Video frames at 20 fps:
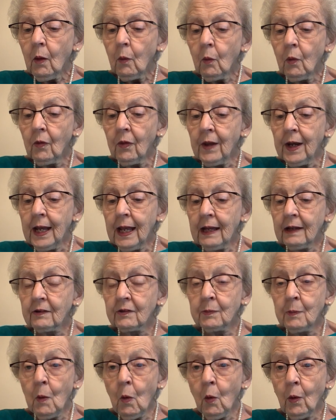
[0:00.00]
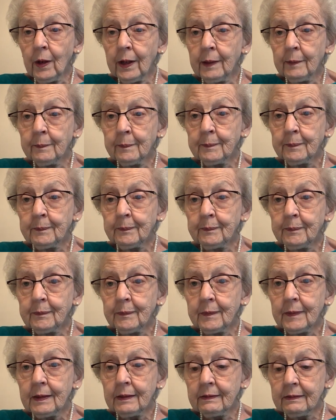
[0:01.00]
Well, the next morning,
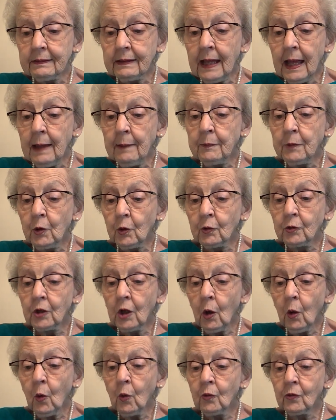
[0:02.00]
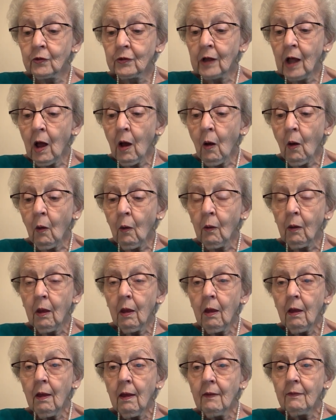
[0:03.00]
Samuel told Saul
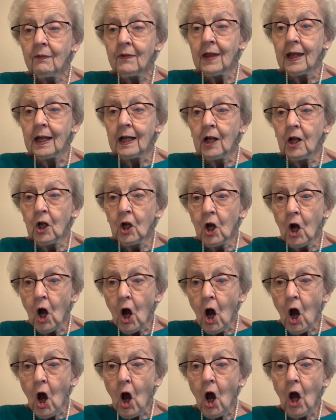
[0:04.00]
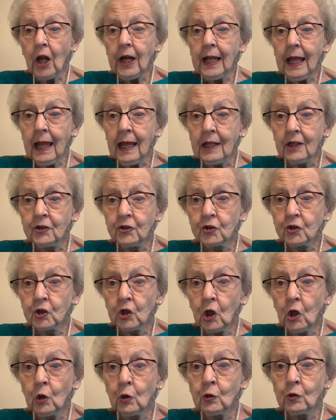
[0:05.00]
that God had
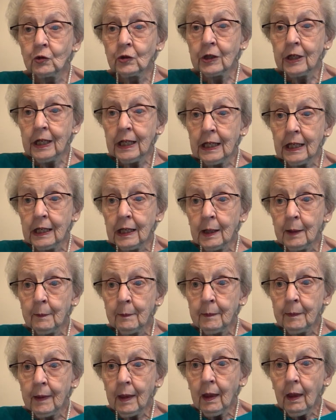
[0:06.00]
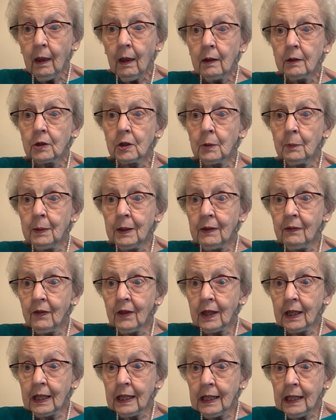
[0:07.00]
chosen him to be the
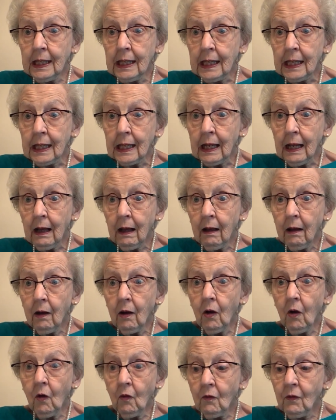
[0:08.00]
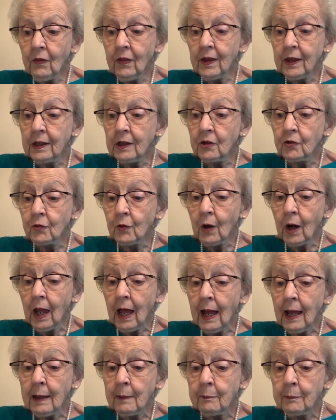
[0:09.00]
king over the
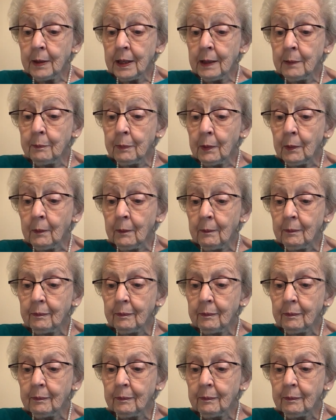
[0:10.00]
Israelite people.